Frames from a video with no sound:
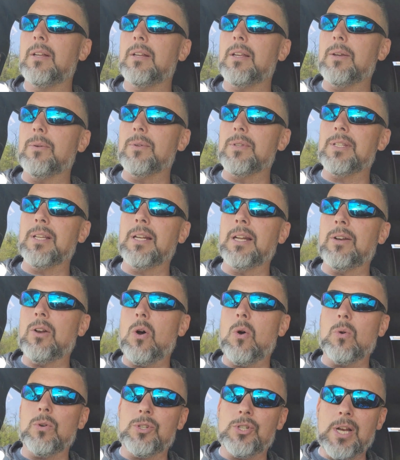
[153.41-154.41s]
It was in an
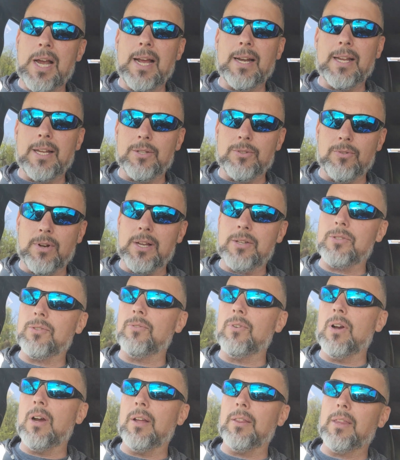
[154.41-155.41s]
old Chinese
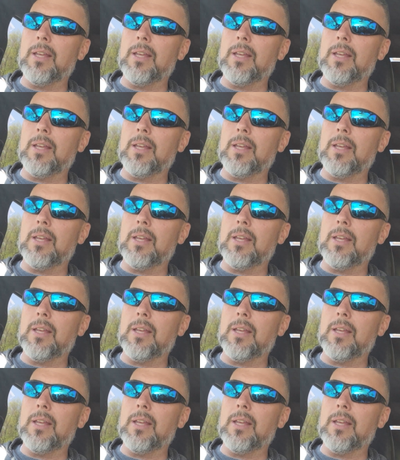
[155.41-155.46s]
restaurant.